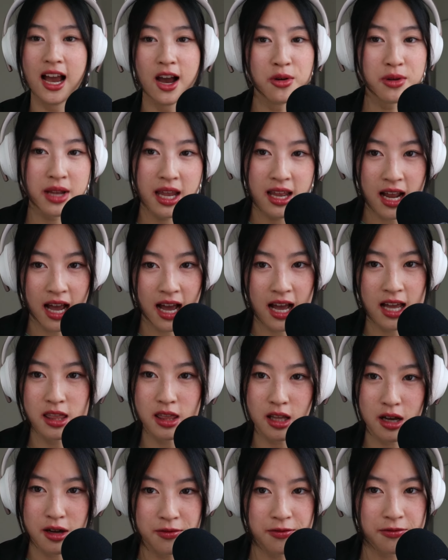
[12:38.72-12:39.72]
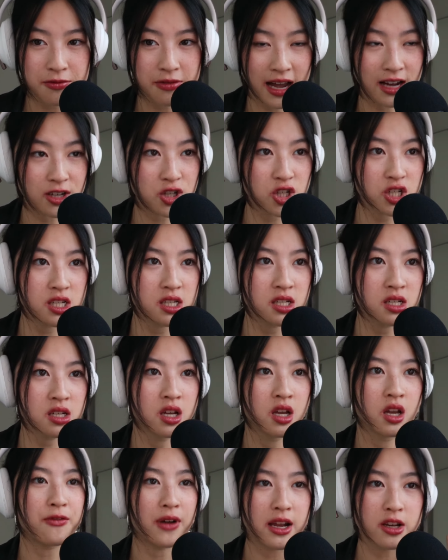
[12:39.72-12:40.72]
how can I love fashion
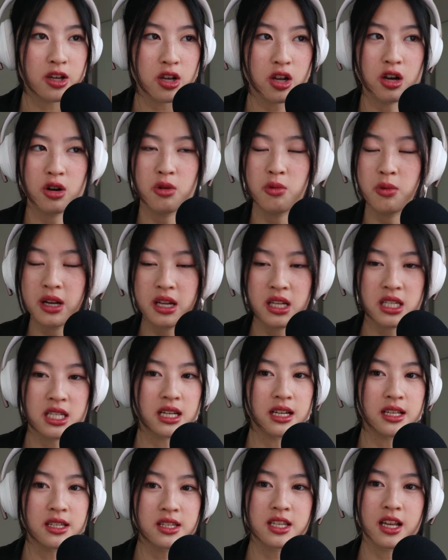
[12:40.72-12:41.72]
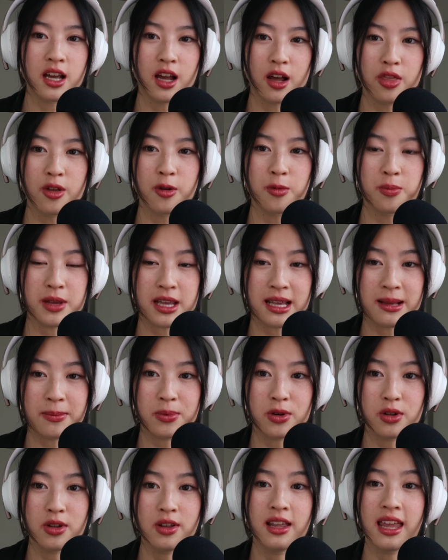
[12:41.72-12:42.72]
if I know what it does to other
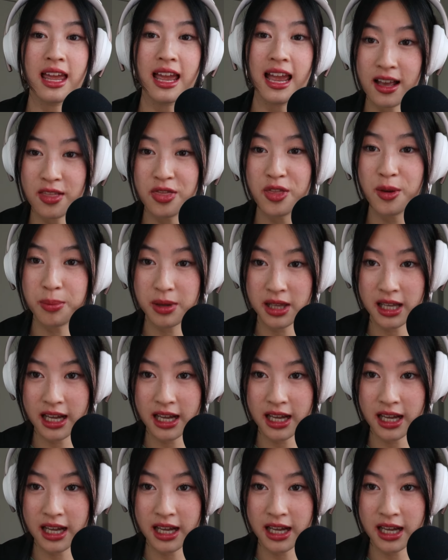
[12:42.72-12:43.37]
people and the